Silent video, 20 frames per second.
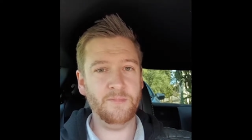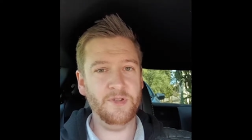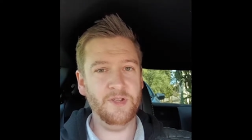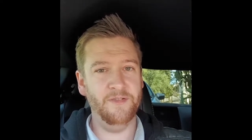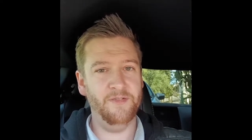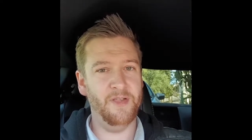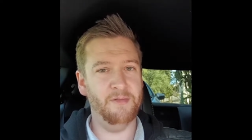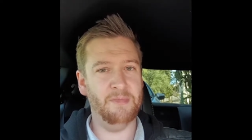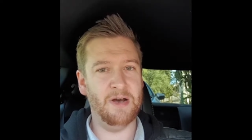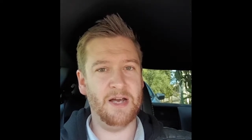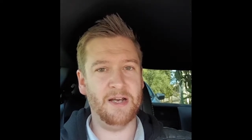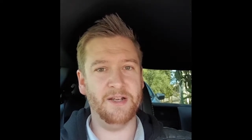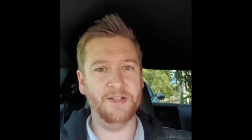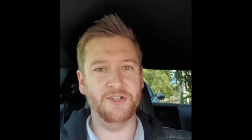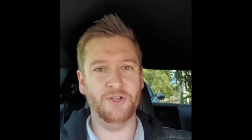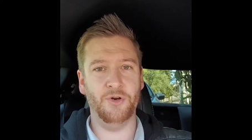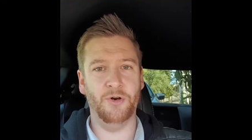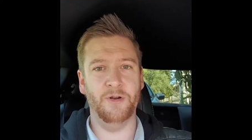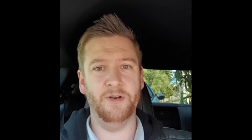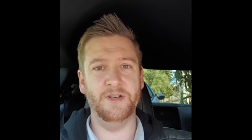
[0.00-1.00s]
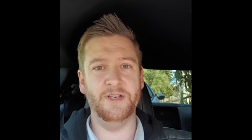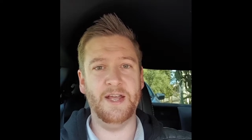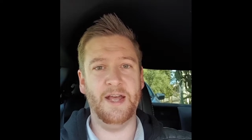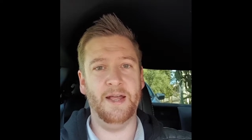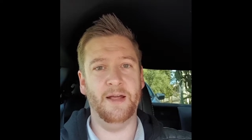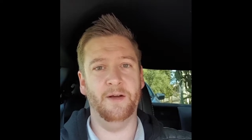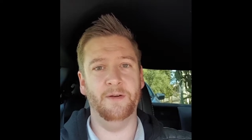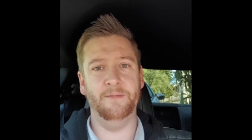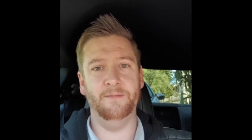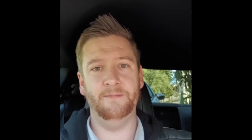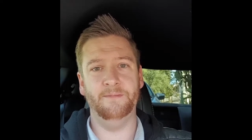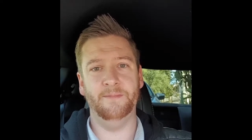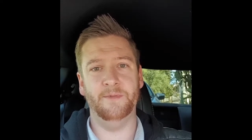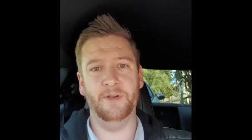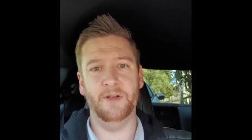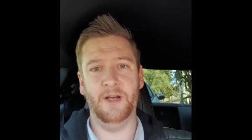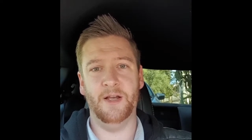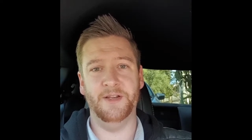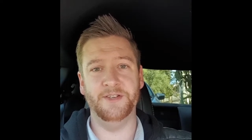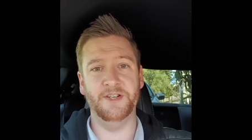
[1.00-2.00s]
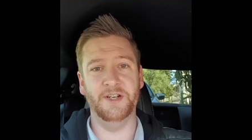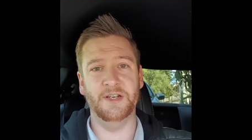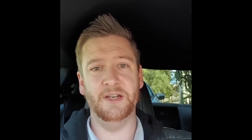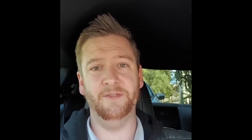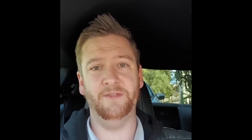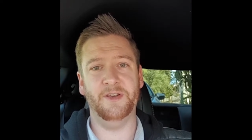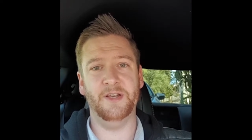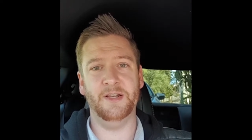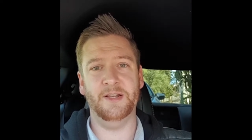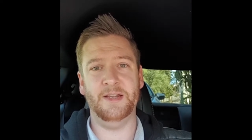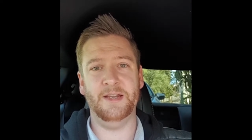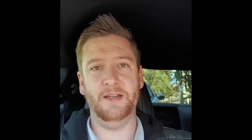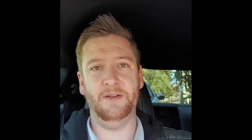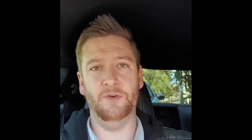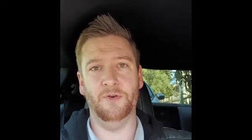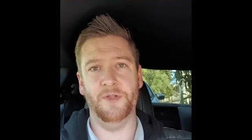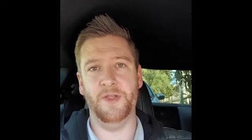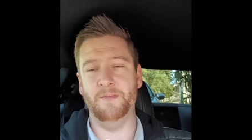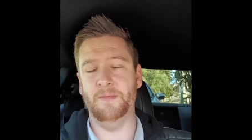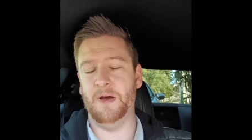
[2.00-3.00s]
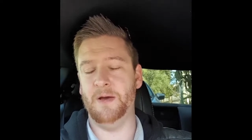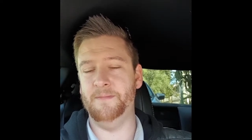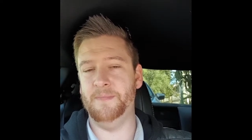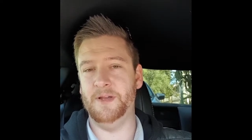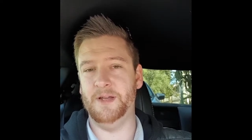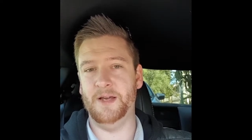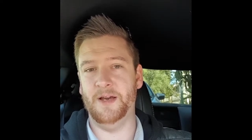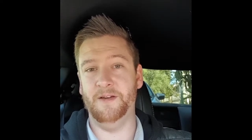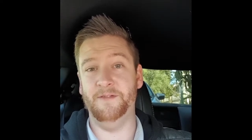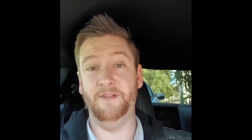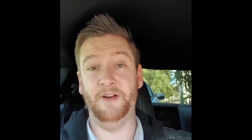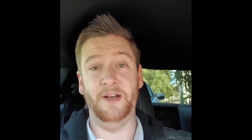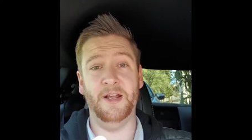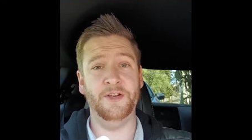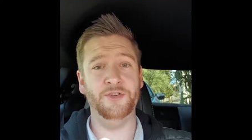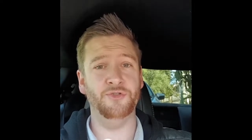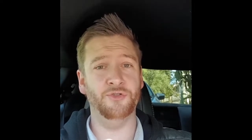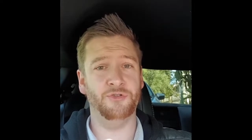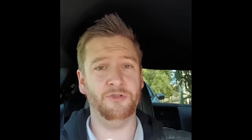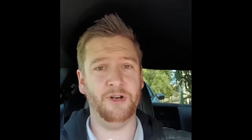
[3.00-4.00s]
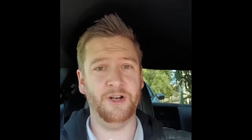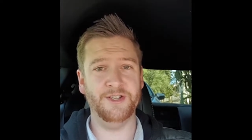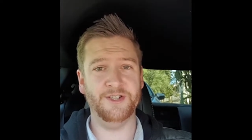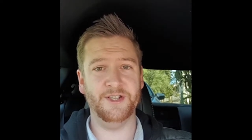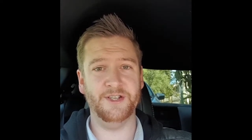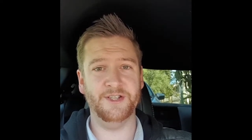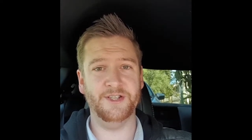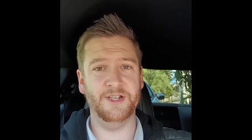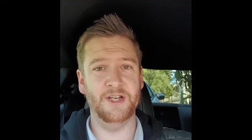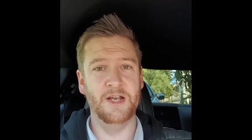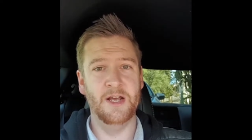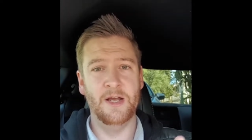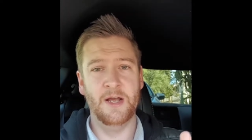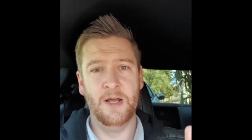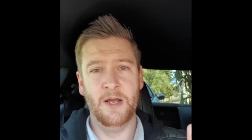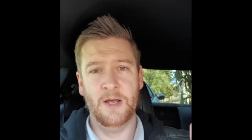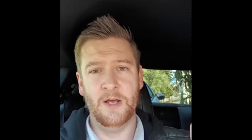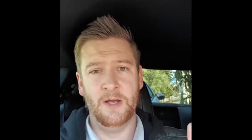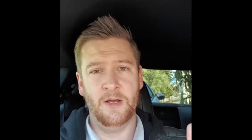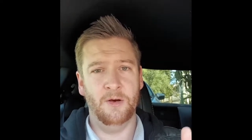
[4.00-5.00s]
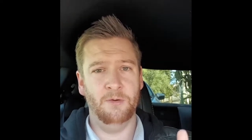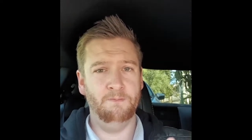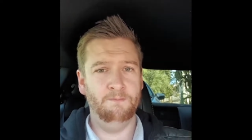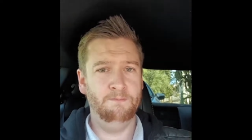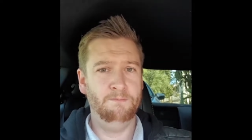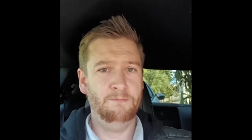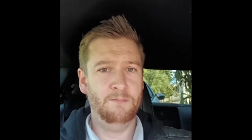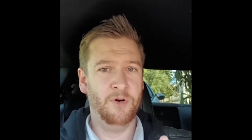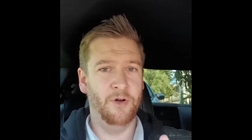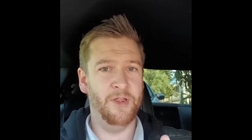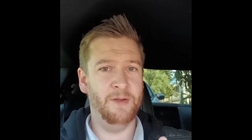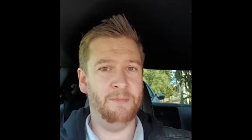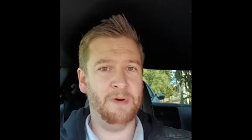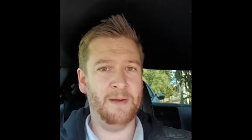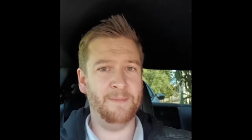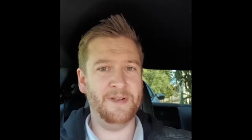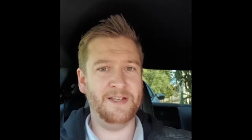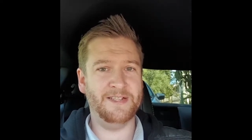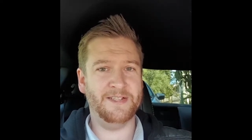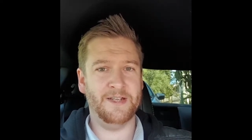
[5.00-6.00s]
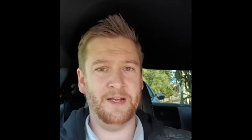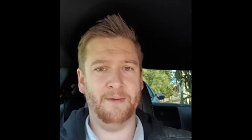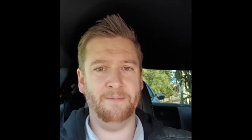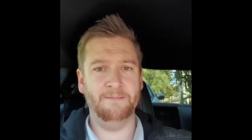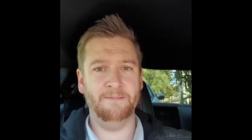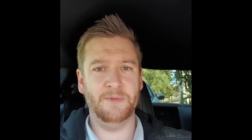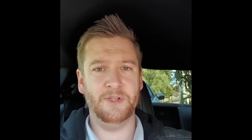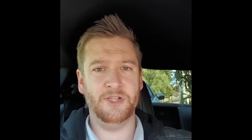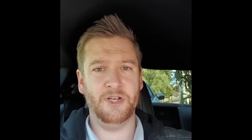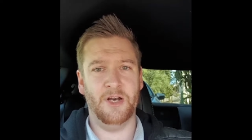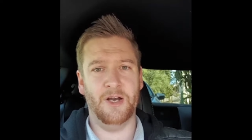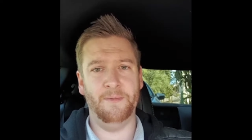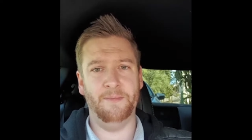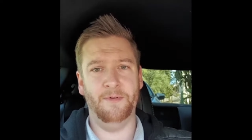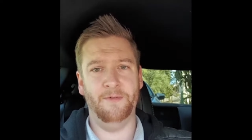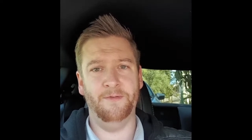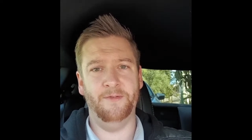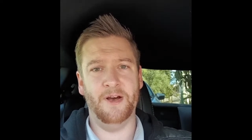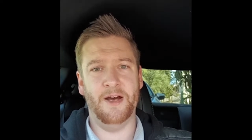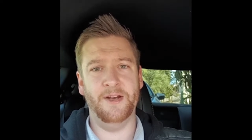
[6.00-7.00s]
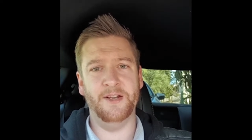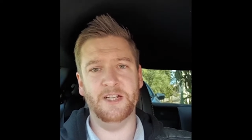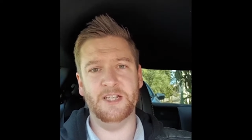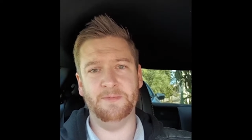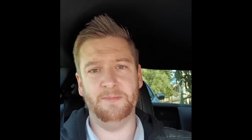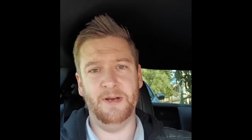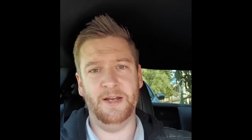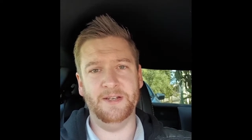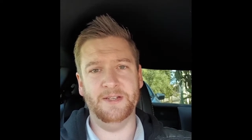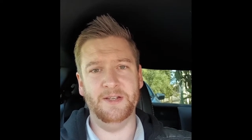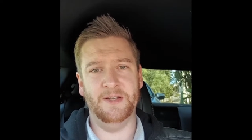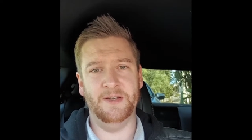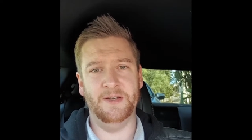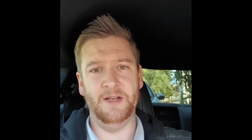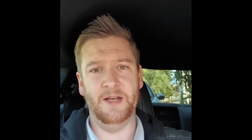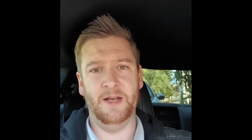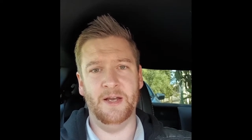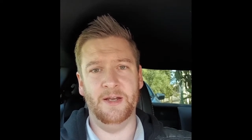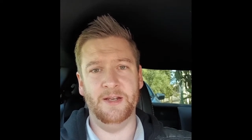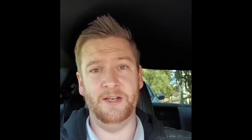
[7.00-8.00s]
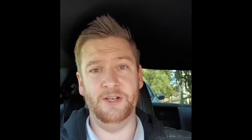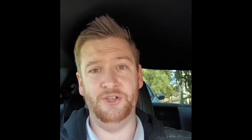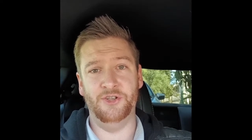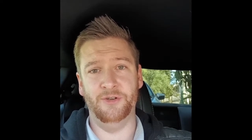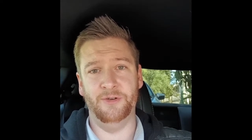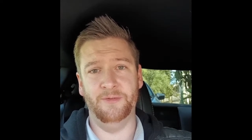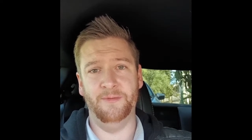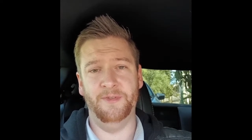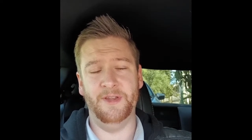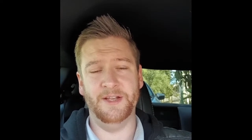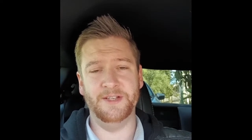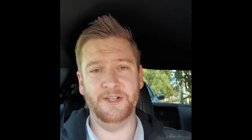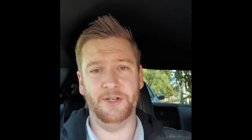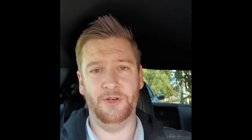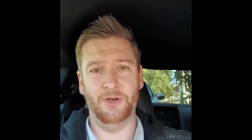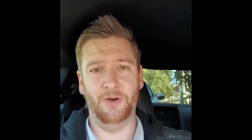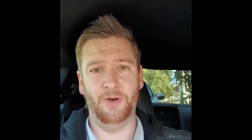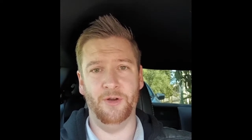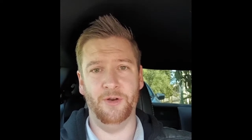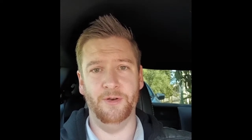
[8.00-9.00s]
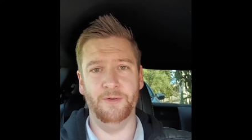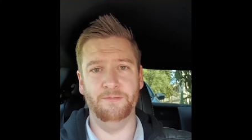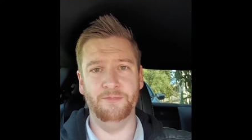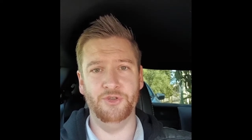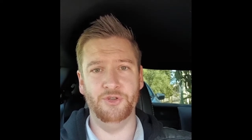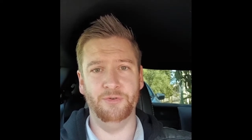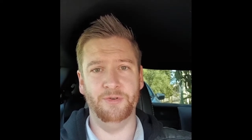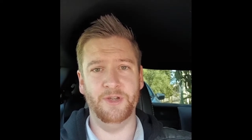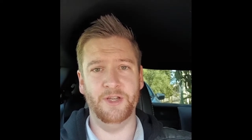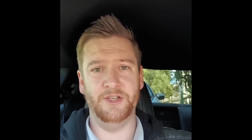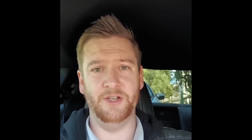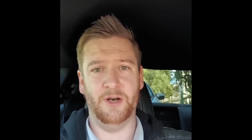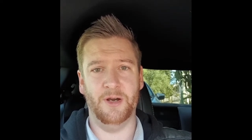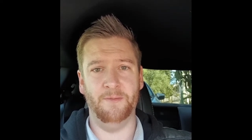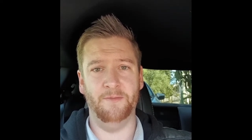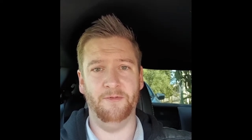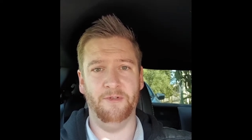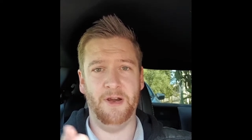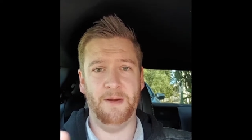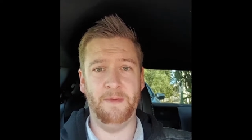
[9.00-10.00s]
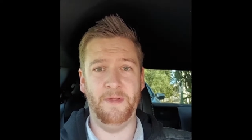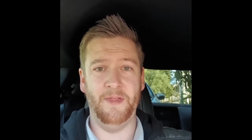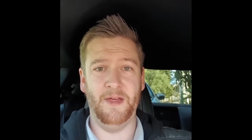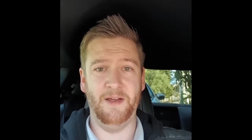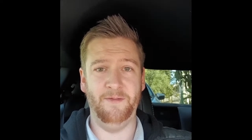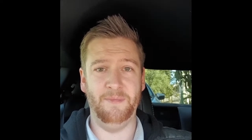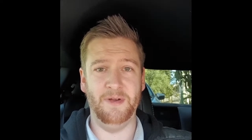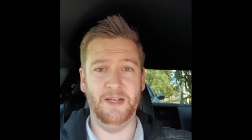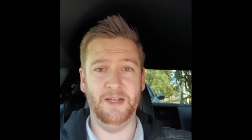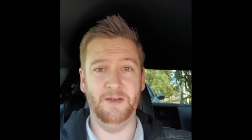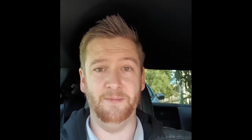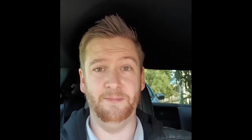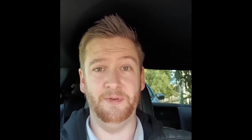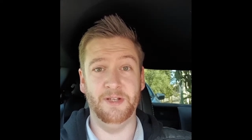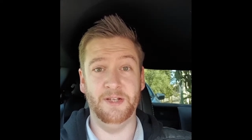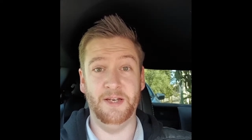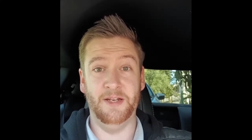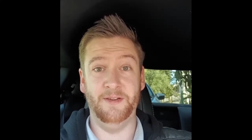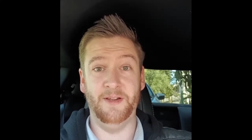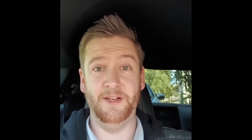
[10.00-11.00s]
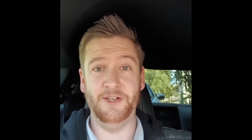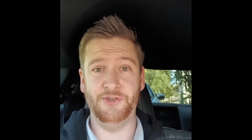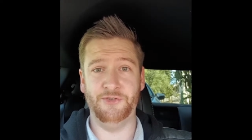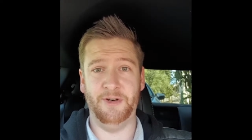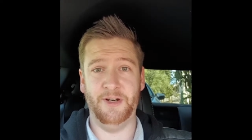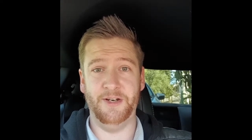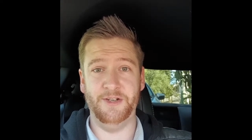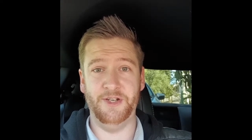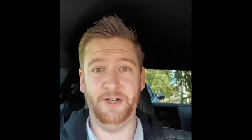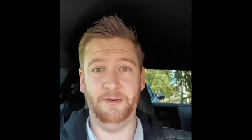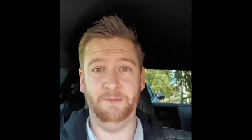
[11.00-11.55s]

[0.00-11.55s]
If the market's gone down significantly, or there might be a financial crisis, or there might be some type of unexpected issue that's occurred during the time frame that they've been completing their strategy.